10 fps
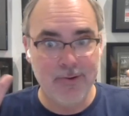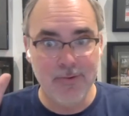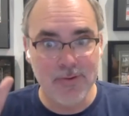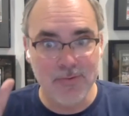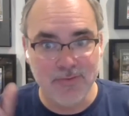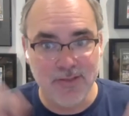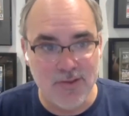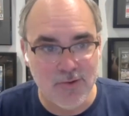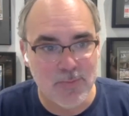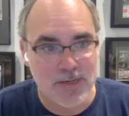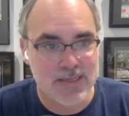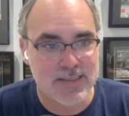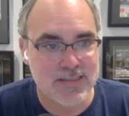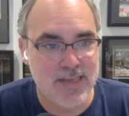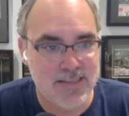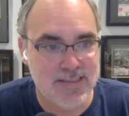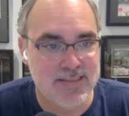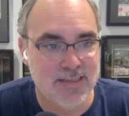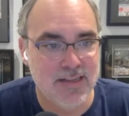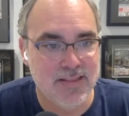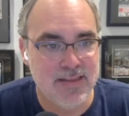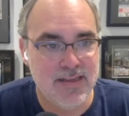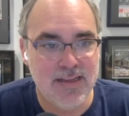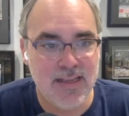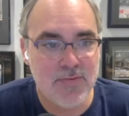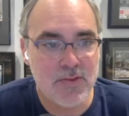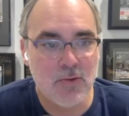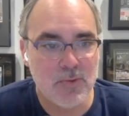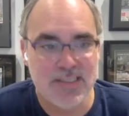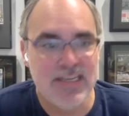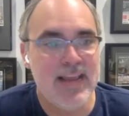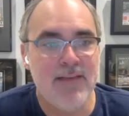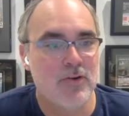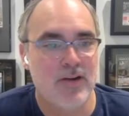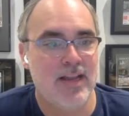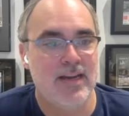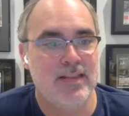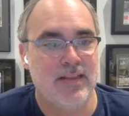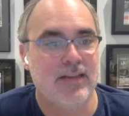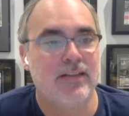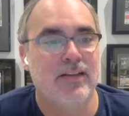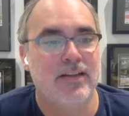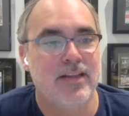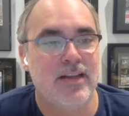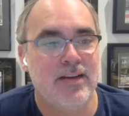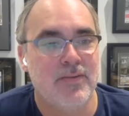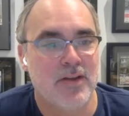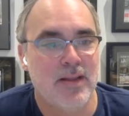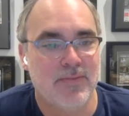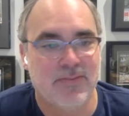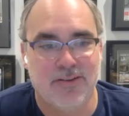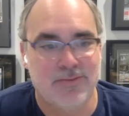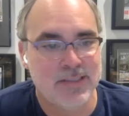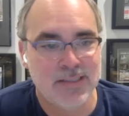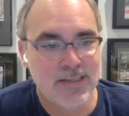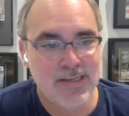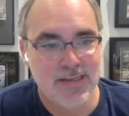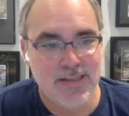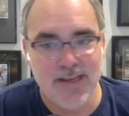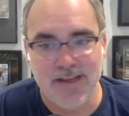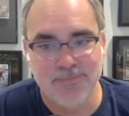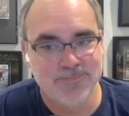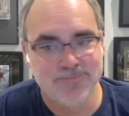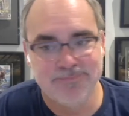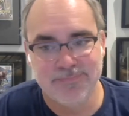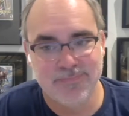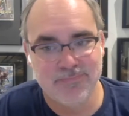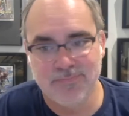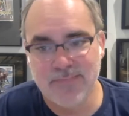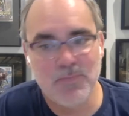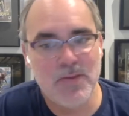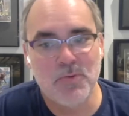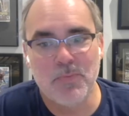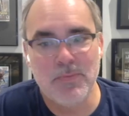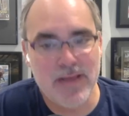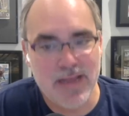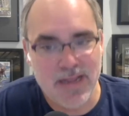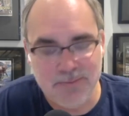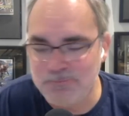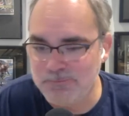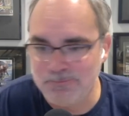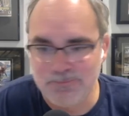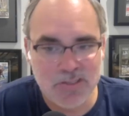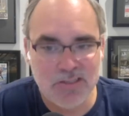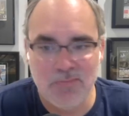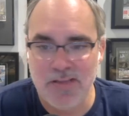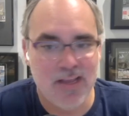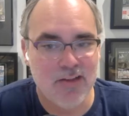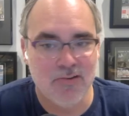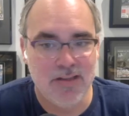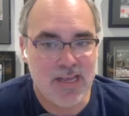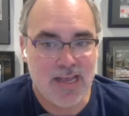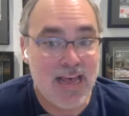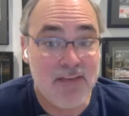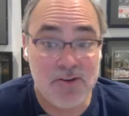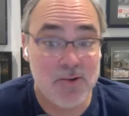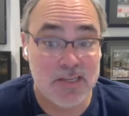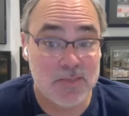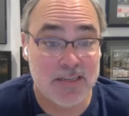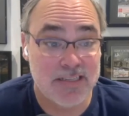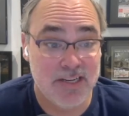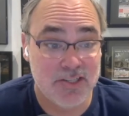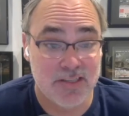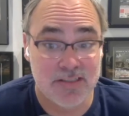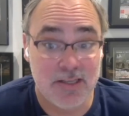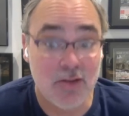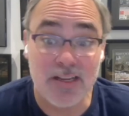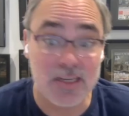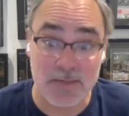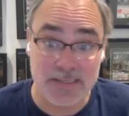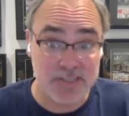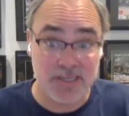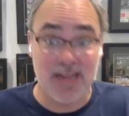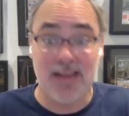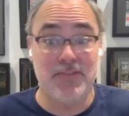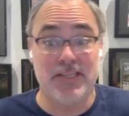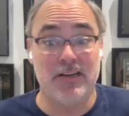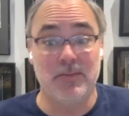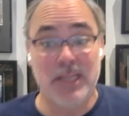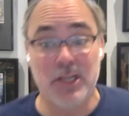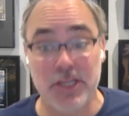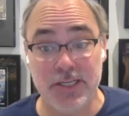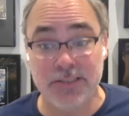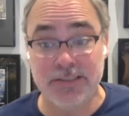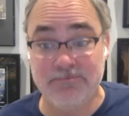kudos to you because it's still a thing, even though it was never anything. Like it never came. So, yeah, let people be mad, let them be angry. Yeah, have no expectations. The only expectation I have is that it'll be good.